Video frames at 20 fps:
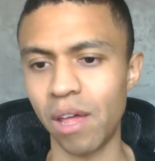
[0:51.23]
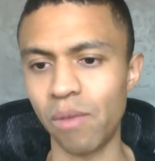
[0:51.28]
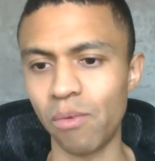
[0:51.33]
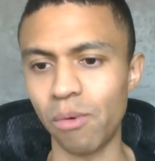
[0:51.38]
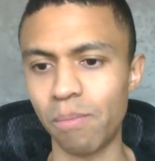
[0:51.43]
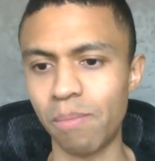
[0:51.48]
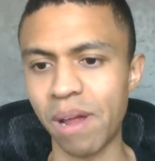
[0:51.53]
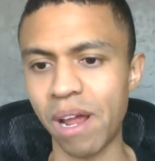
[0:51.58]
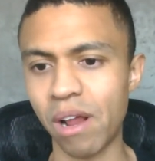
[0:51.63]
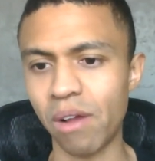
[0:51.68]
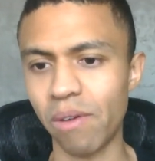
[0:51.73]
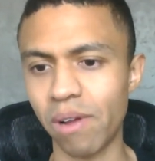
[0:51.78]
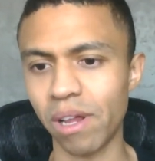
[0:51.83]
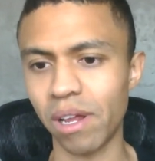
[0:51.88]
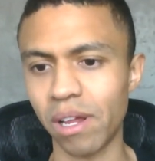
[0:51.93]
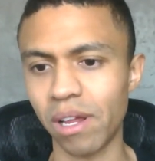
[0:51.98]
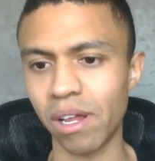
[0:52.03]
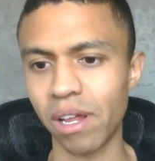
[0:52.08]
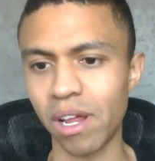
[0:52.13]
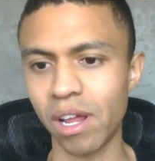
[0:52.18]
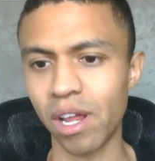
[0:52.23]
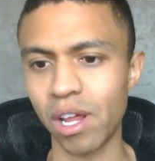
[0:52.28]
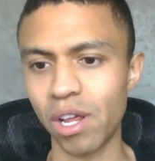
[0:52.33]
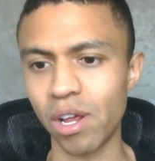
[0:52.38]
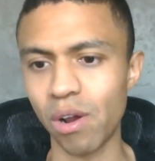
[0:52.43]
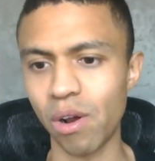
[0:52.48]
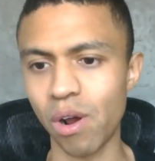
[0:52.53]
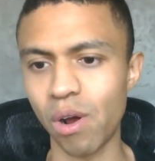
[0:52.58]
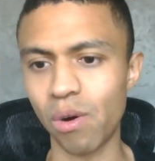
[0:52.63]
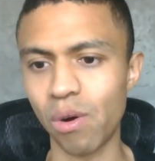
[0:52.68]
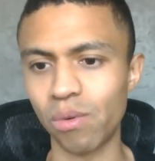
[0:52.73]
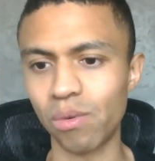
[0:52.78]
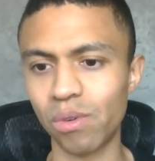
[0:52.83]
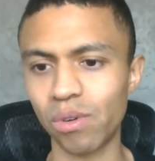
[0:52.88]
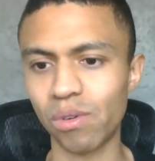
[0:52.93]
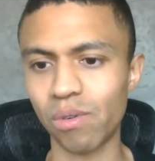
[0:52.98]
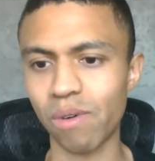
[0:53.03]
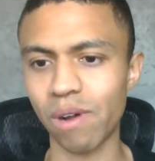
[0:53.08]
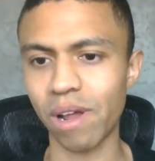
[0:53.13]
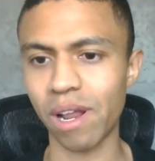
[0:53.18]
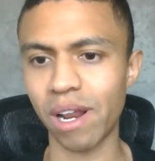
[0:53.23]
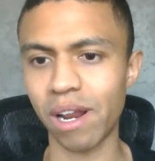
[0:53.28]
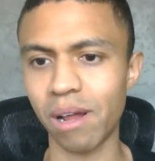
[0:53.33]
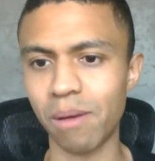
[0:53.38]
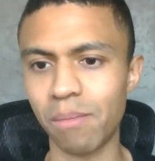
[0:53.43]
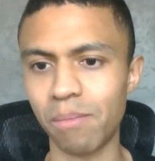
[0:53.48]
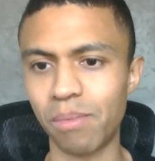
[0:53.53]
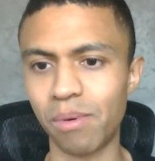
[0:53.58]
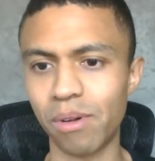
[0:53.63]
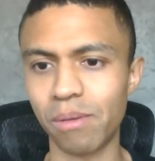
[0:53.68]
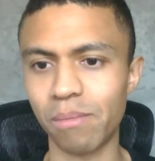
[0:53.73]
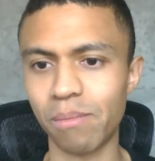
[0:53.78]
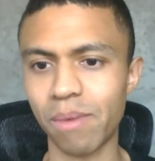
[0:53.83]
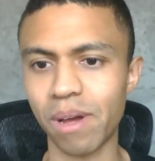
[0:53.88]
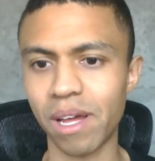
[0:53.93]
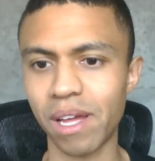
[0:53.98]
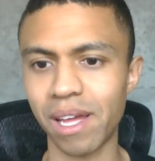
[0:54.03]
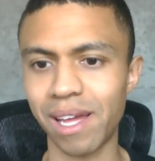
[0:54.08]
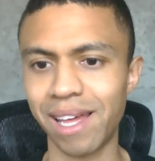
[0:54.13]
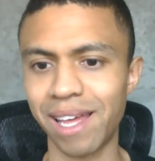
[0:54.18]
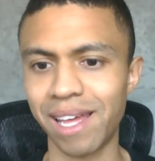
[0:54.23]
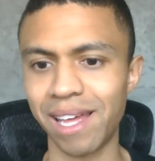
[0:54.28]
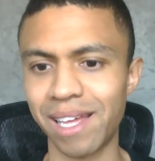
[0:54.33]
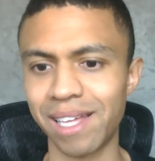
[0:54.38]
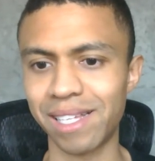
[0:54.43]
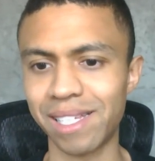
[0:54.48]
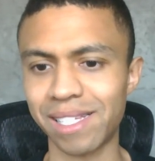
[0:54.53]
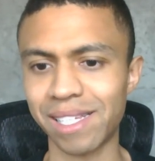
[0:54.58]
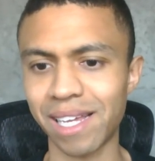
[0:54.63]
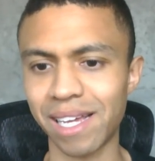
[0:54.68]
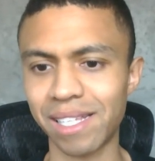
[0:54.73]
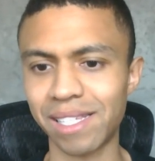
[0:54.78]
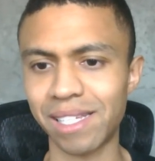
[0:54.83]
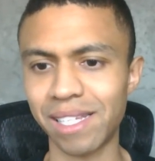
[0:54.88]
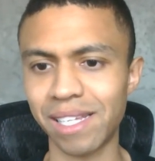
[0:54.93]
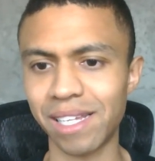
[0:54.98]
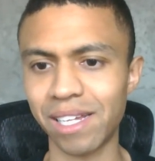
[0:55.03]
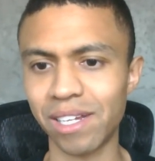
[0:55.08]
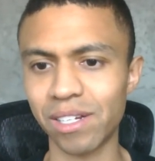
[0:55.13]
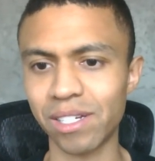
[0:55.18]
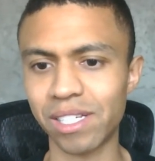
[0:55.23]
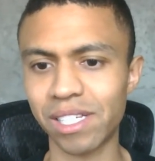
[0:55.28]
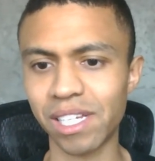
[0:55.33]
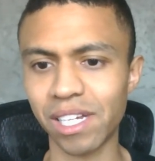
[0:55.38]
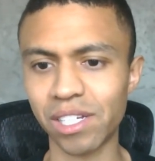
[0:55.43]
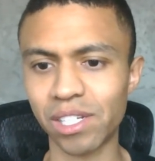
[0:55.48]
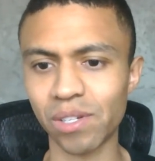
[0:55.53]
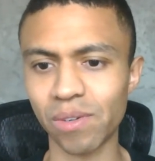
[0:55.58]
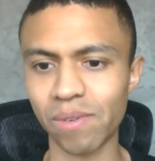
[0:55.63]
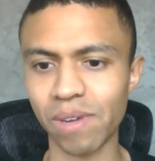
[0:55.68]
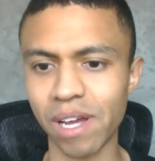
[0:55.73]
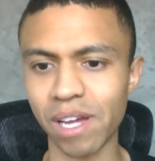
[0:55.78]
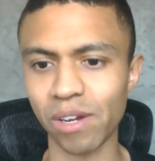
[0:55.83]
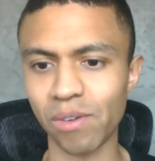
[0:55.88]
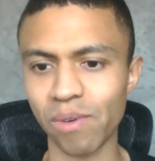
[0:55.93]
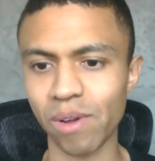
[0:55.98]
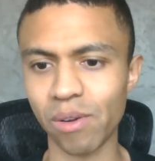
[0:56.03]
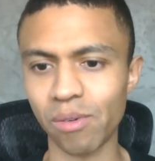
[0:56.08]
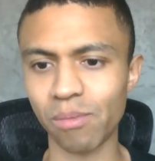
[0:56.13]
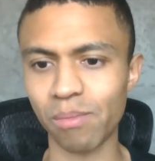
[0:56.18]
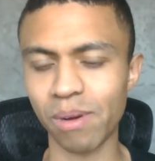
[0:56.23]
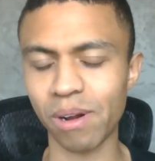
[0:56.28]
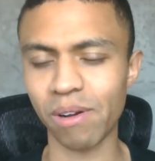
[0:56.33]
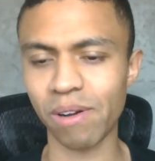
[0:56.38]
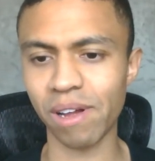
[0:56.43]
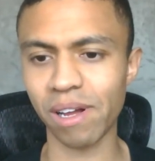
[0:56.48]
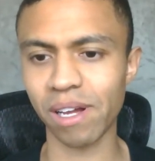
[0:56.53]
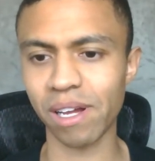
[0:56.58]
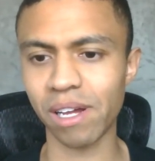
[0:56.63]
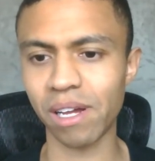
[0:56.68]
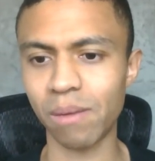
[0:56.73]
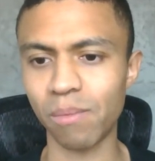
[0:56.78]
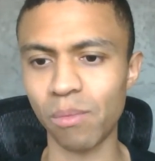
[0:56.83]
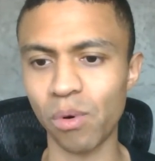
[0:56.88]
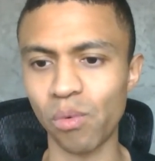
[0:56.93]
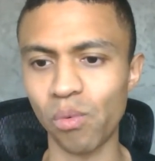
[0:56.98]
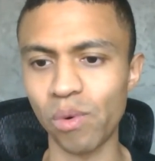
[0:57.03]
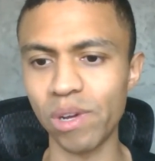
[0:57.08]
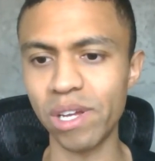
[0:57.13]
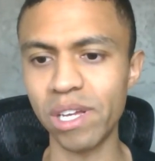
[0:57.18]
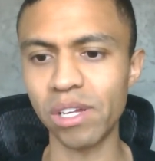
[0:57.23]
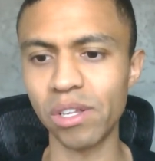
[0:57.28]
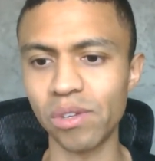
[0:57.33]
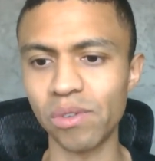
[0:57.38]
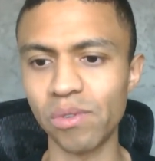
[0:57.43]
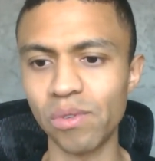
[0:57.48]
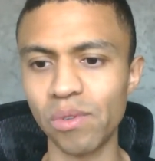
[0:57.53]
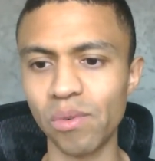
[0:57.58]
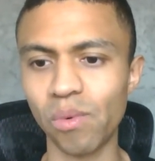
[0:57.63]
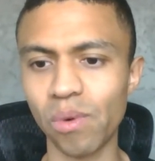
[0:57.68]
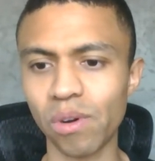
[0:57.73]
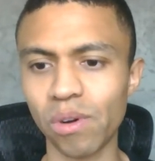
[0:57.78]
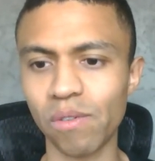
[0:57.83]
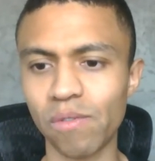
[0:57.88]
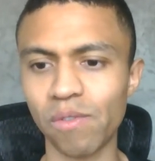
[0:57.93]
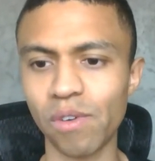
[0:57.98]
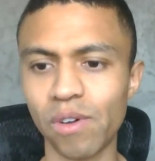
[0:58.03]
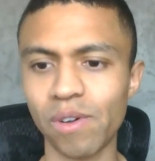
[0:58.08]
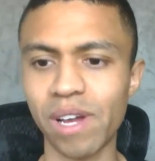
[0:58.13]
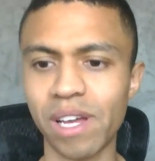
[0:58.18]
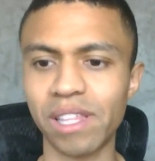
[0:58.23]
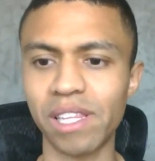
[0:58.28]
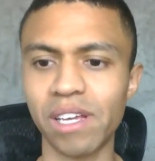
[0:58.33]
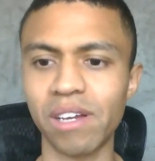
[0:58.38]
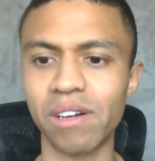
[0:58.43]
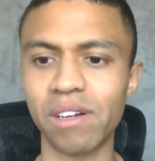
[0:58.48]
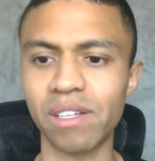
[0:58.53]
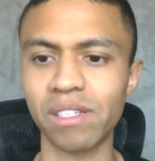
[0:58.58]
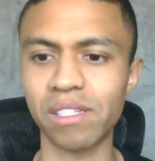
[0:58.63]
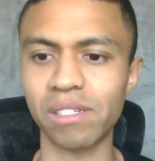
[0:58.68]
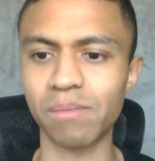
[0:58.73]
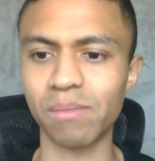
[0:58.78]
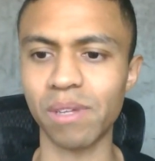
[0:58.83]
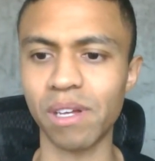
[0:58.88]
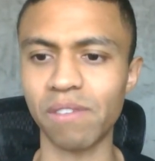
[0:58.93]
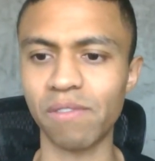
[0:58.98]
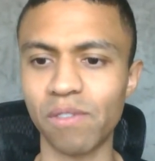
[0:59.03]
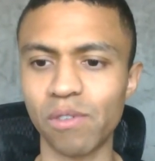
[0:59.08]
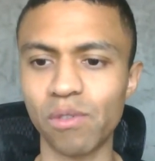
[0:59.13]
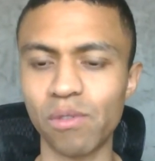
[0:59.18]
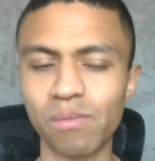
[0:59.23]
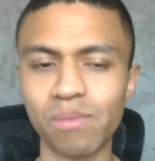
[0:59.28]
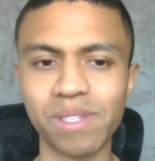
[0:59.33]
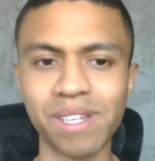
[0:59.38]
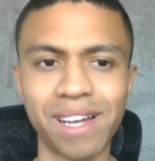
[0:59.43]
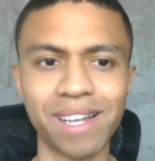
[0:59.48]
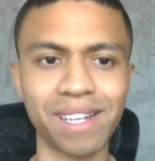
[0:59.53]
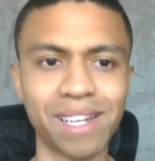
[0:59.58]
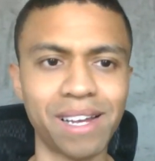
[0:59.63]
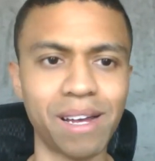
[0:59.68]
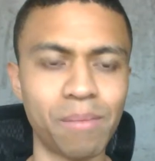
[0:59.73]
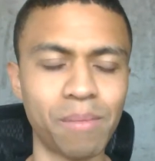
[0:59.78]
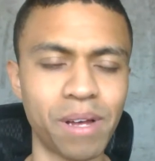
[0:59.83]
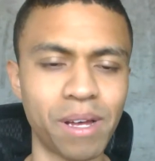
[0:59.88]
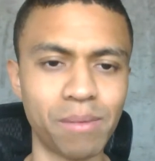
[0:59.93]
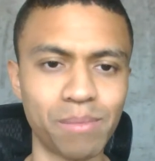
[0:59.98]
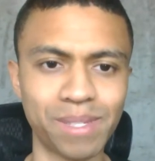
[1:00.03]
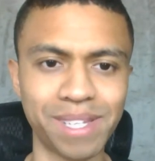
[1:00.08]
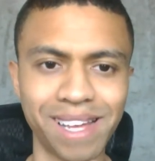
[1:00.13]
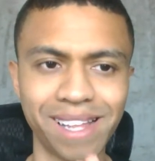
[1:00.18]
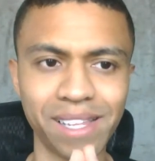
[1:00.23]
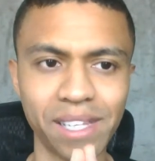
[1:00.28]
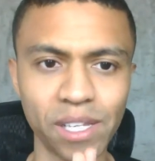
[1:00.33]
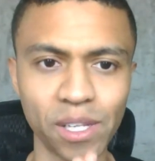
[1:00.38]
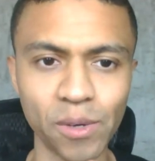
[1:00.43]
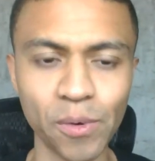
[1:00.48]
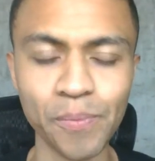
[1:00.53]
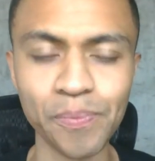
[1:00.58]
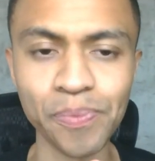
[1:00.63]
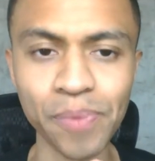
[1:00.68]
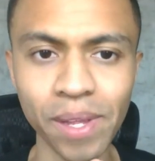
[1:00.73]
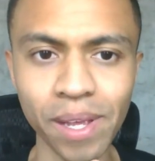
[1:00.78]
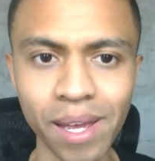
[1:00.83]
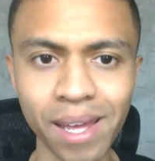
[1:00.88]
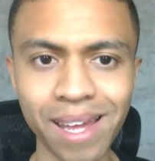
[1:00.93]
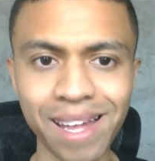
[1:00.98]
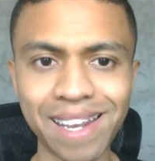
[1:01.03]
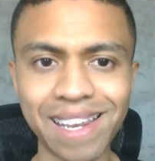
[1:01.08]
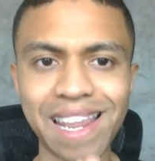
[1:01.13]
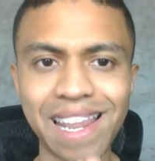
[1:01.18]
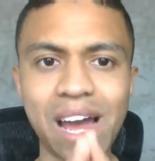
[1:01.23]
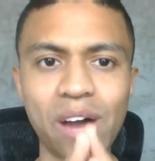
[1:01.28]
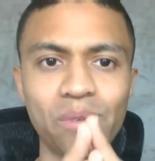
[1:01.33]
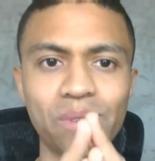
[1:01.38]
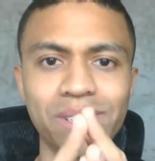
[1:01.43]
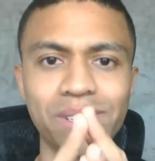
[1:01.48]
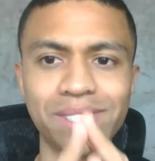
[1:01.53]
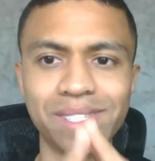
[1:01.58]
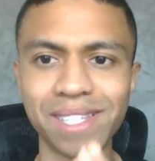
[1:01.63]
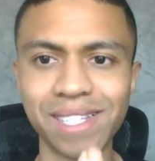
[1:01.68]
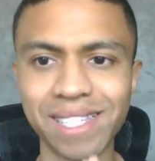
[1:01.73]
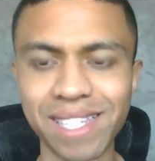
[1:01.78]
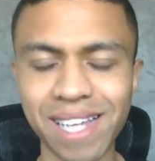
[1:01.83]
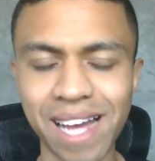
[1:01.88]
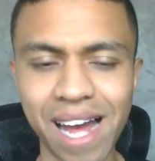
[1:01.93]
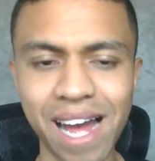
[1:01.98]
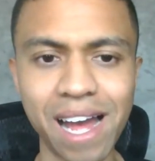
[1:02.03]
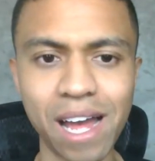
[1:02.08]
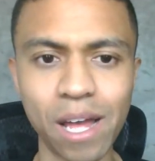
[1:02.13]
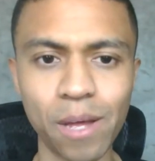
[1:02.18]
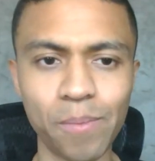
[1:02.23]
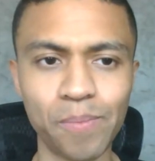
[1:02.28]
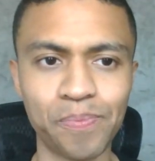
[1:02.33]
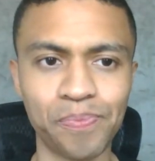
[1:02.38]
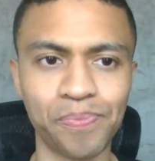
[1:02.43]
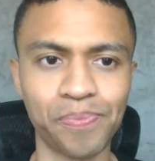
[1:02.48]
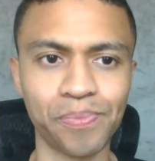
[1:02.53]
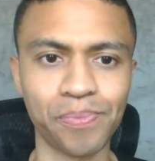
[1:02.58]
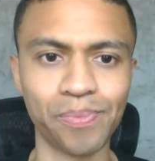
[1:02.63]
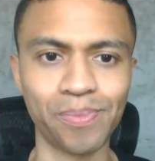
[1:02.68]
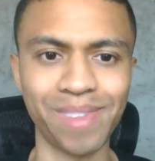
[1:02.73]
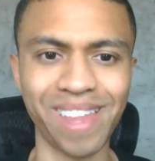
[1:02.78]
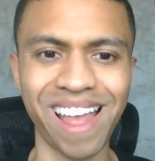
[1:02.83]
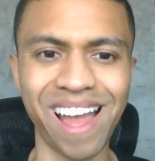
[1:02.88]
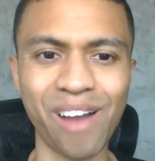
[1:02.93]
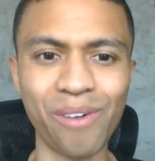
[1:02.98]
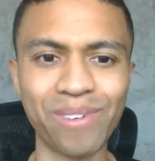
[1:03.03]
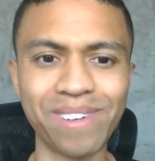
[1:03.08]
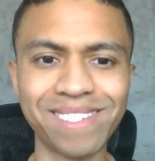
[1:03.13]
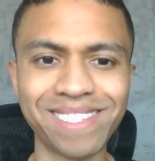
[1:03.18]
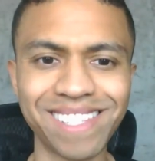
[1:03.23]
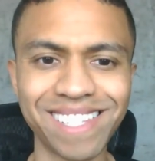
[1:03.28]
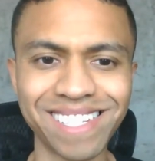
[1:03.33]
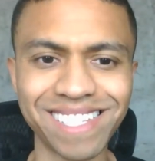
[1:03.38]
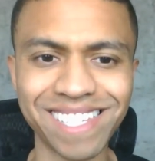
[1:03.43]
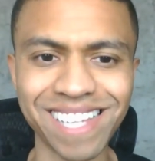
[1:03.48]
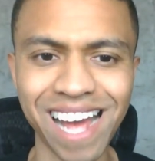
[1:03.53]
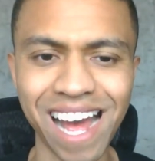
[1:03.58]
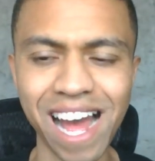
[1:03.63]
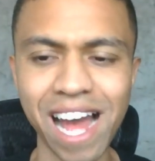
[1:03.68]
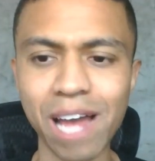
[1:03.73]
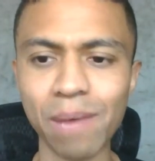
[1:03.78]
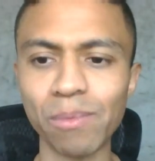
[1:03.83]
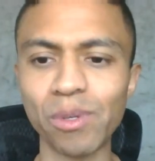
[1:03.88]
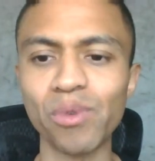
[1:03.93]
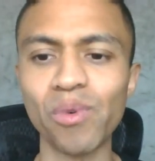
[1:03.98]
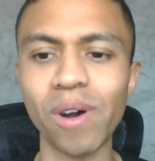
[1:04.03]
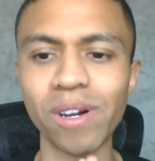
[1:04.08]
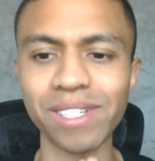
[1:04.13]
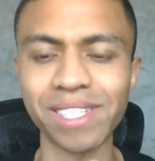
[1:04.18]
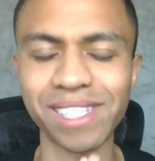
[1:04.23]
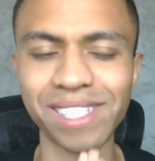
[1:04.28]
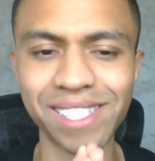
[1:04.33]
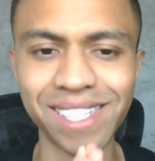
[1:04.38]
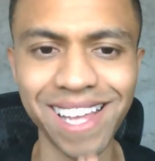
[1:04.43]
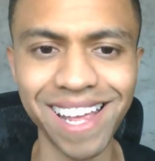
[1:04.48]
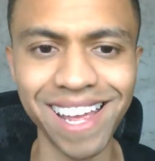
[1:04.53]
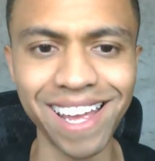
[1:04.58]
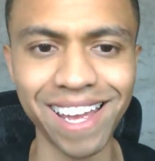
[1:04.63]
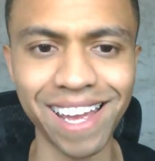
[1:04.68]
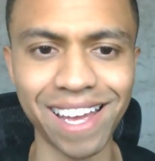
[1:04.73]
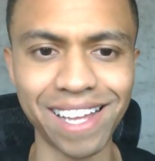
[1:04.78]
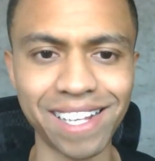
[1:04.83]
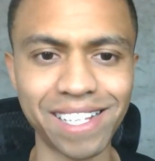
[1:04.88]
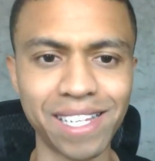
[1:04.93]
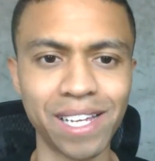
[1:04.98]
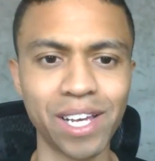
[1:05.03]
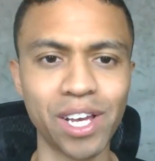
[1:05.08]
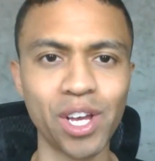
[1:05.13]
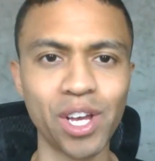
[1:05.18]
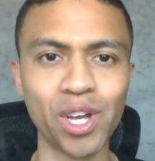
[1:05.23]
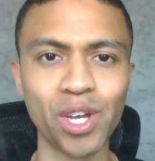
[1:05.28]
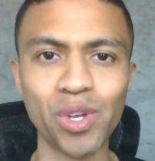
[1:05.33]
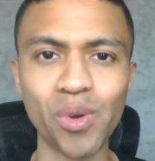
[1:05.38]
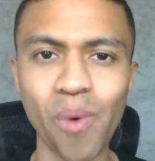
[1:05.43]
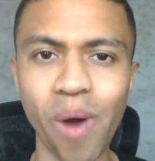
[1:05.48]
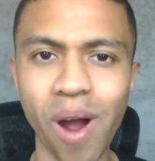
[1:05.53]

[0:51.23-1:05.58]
repairing your own credit, I'm putting sites in here 609creditrepair.com, or we can do the work for you at the Awesome Life telling you, now is the time. Now is the time. You are seeing it. You